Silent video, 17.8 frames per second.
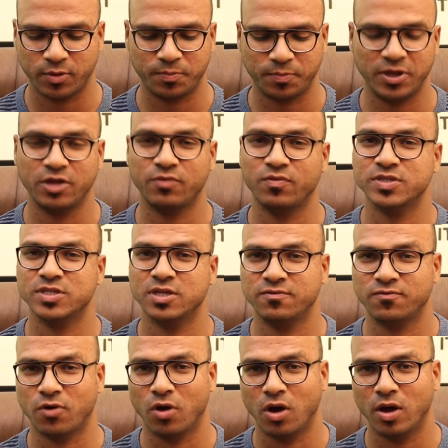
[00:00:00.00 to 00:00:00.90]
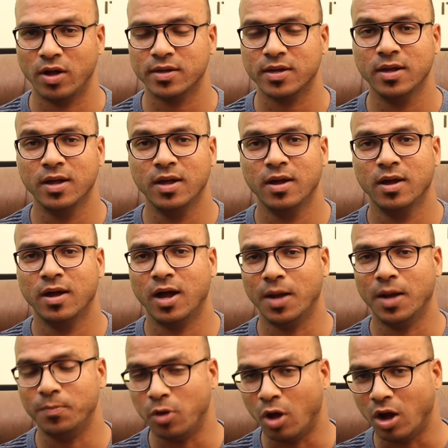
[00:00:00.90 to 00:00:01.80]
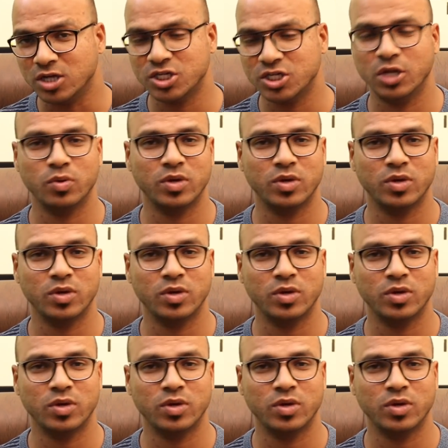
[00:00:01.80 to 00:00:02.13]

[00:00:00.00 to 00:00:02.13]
what prerequisite for blockchain.